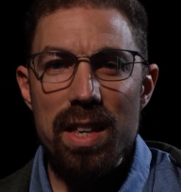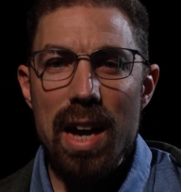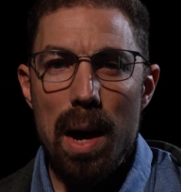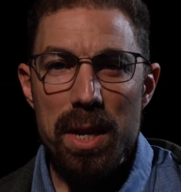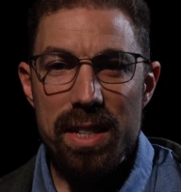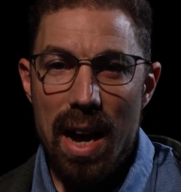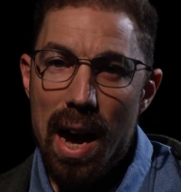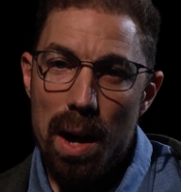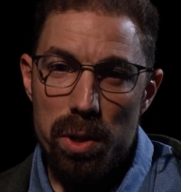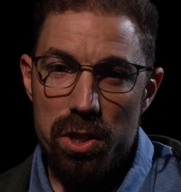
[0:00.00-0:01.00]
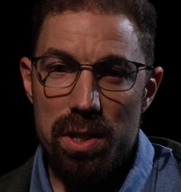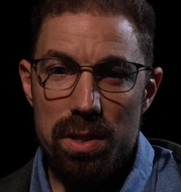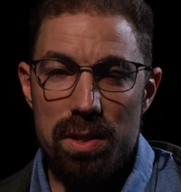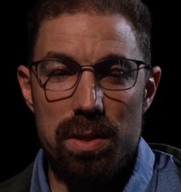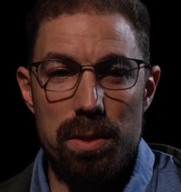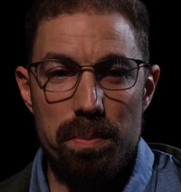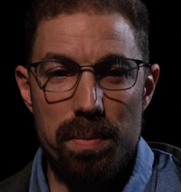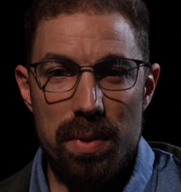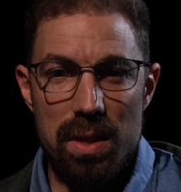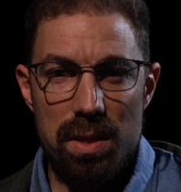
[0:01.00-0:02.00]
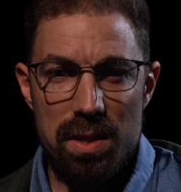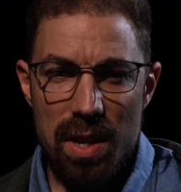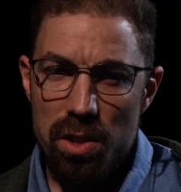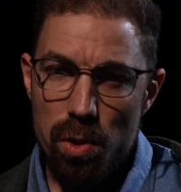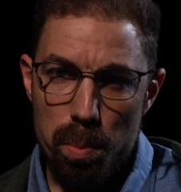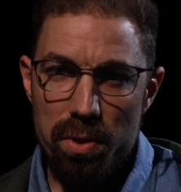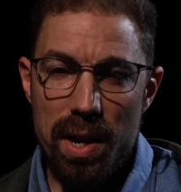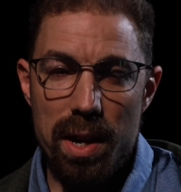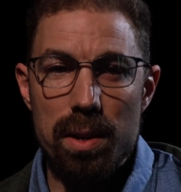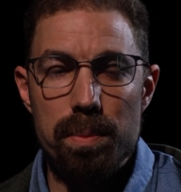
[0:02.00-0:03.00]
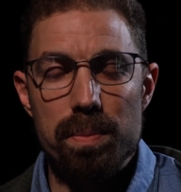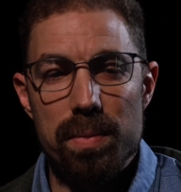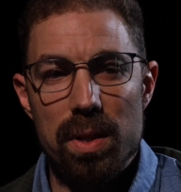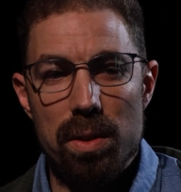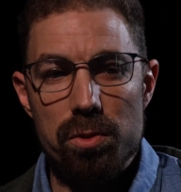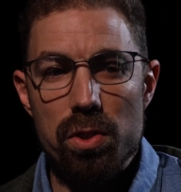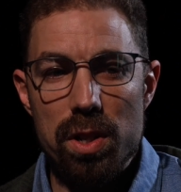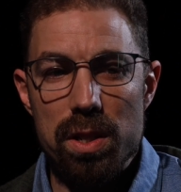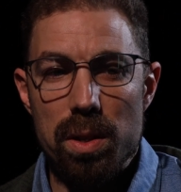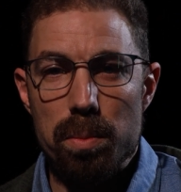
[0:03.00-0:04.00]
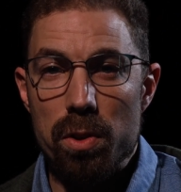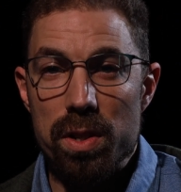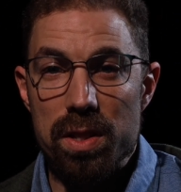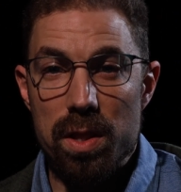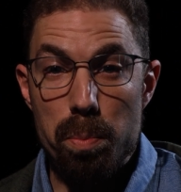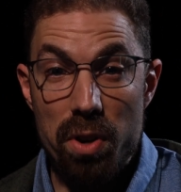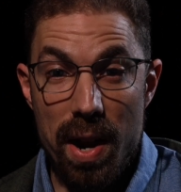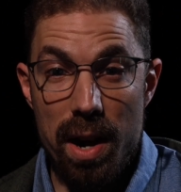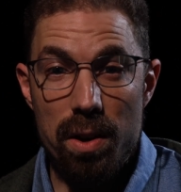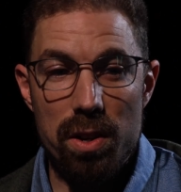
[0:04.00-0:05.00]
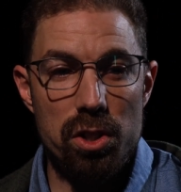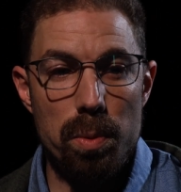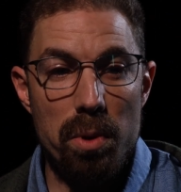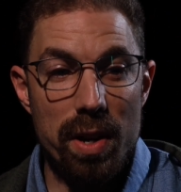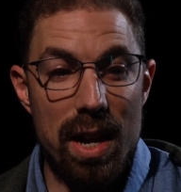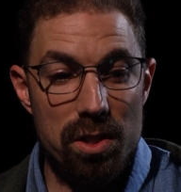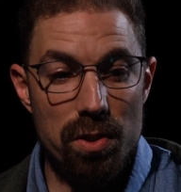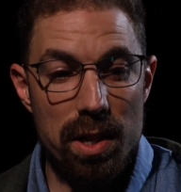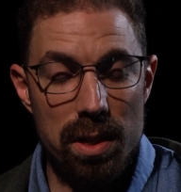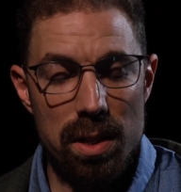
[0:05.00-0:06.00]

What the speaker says: the Amidah, which is the central prayer of Judaism, known as the prayer or Shemon Esrei,